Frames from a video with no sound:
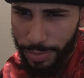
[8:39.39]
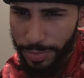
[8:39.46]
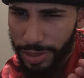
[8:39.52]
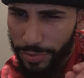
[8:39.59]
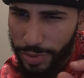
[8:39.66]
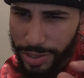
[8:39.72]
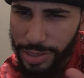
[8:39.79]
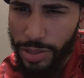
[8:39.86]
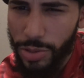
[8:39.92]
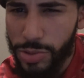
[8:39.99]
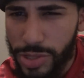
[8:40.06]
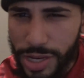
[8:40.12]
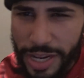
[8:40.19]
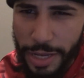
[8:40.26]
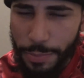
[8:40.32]
I'm gonna give you guys a little
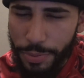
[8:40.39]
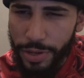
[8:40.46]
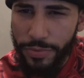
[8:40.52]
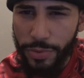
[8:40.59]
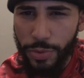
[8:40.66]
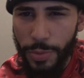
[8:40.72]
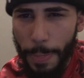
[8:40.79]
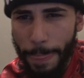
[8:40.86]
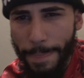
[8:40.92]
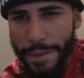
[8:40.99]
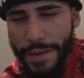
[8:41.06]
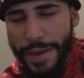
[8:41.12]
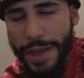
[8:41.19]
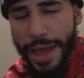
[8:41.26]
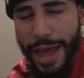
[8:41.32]
sneak preview
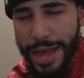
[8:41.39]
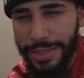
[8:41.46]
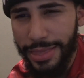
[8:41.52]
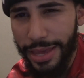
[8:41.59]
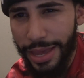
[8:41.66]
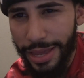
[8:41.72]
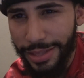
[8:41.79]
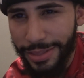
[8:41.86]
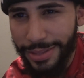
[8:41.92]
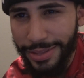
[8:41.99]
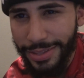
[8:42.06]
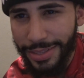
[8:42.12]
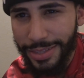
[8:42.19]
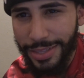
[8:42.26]
at the end